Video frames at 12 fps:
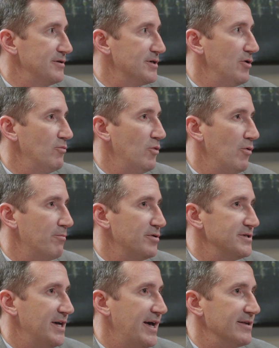So it won't
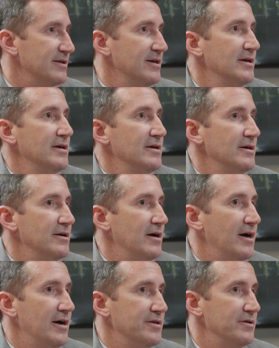protect
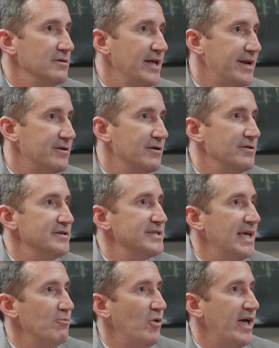the lender the
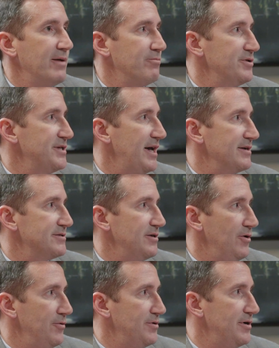same way it protects
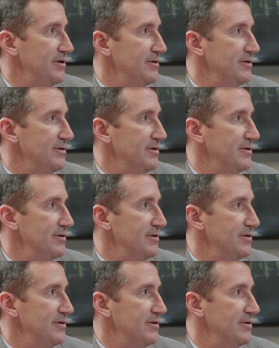the owner.